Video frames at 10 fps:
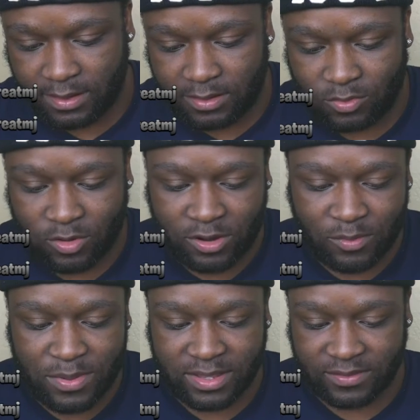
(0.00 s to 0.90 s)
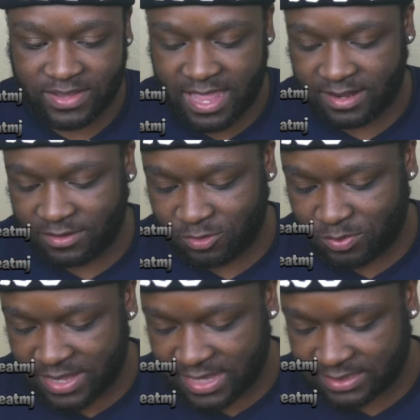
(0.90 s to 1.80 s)
Royal Bank of Canada will
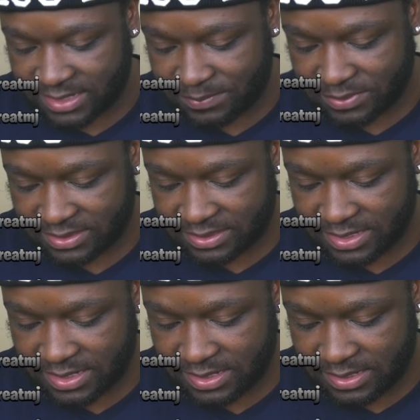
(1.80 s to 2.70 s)
be at 10%.